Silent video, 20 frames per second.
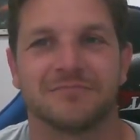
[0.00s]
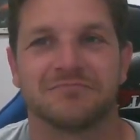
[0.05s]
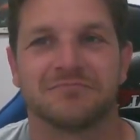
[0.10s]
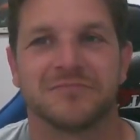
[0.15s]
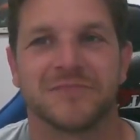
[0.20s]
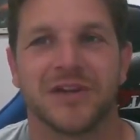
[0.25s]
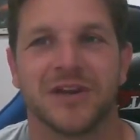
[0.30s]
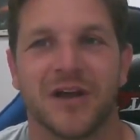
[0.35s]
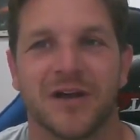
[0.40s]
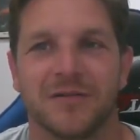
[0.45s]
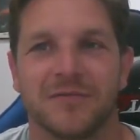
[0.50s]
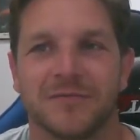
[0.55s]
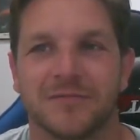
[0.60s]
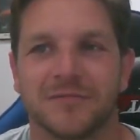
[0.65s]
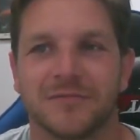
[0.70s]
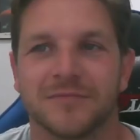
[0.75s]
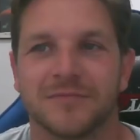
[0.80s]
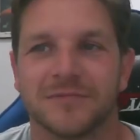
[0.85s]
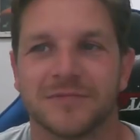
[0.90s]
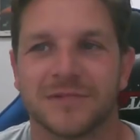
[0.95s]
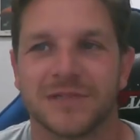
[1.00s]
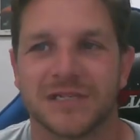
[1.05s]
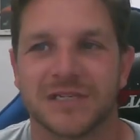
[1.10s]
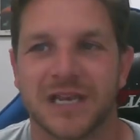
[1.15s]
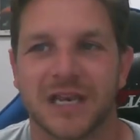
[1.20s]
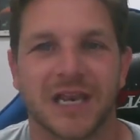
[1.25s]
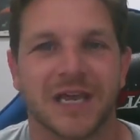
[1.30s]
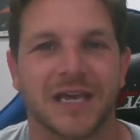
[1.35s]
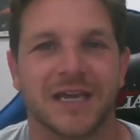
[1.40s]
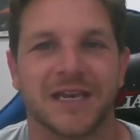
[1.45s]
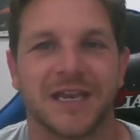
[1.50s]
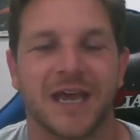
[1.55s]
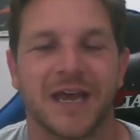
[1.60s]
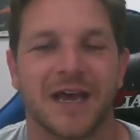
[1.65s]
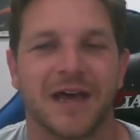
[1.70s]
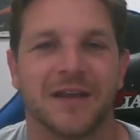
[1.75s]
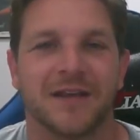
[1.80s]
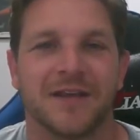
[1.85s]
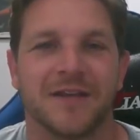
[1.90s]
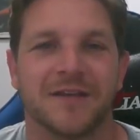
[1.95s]
you know, just lay
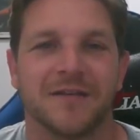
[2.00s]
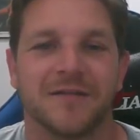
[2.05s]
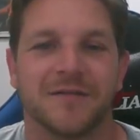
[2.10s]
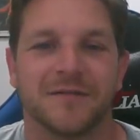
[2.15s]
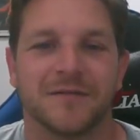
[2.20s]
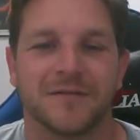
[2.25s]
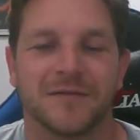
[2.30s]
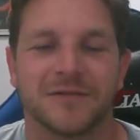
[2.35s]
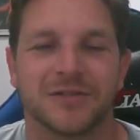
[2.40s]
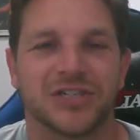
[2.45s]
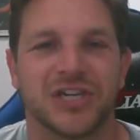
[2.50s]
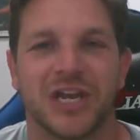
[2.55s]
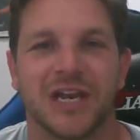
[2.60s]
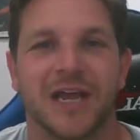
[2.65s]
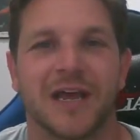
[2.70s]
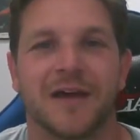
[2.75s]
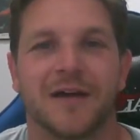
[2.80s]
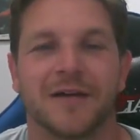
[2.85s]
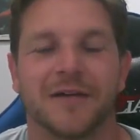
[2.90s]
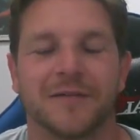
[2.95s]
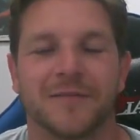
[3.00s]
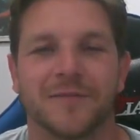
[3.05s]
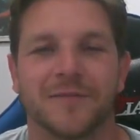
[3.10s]
down and chill out